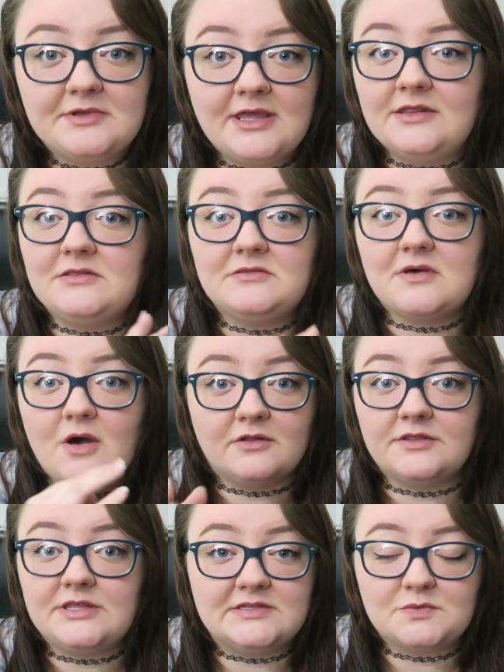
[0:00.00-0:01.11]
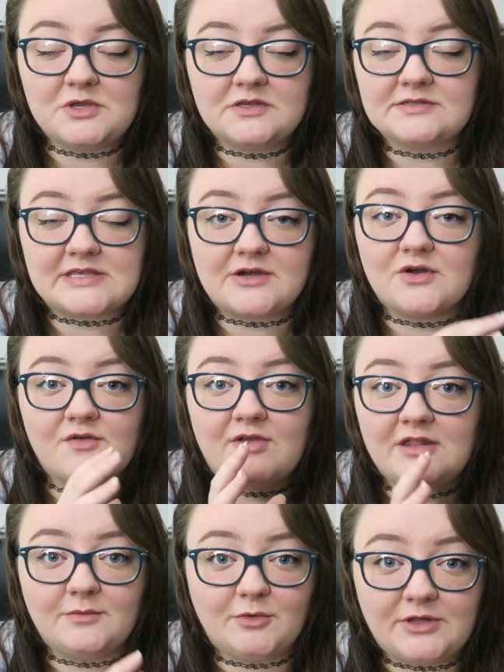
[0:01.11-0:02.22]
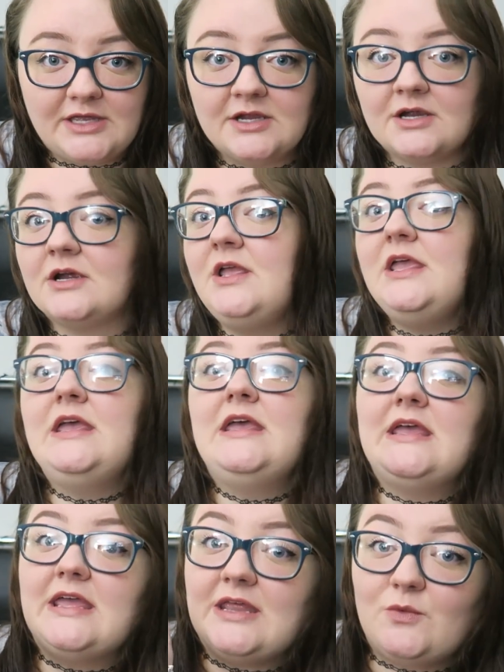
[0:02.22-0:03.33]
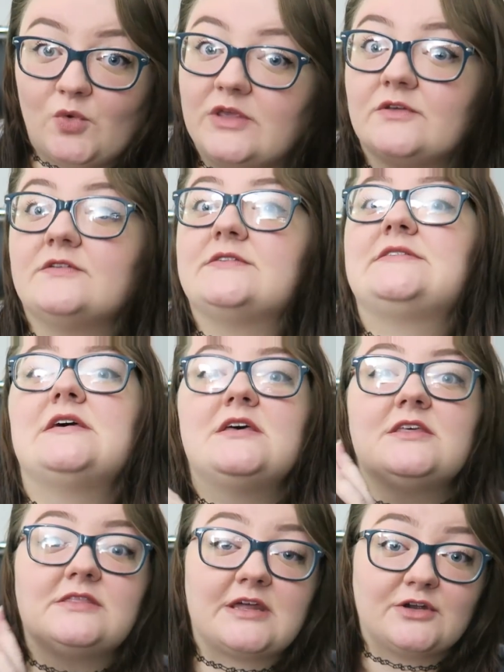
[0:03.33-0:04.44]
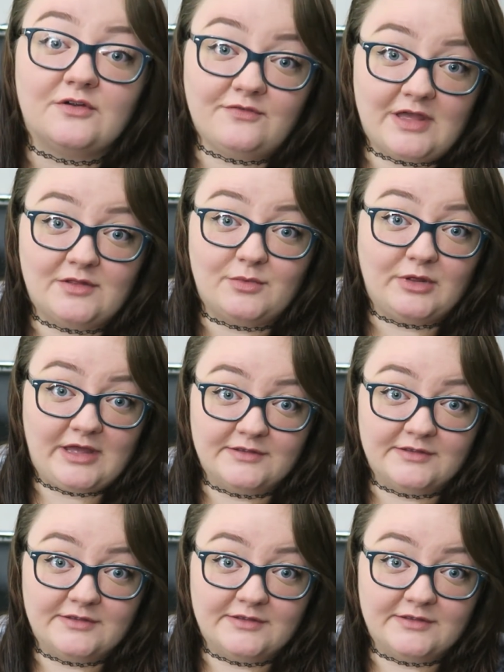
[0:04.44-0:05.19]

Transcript: in all of these wheels that are available here in wheels that are available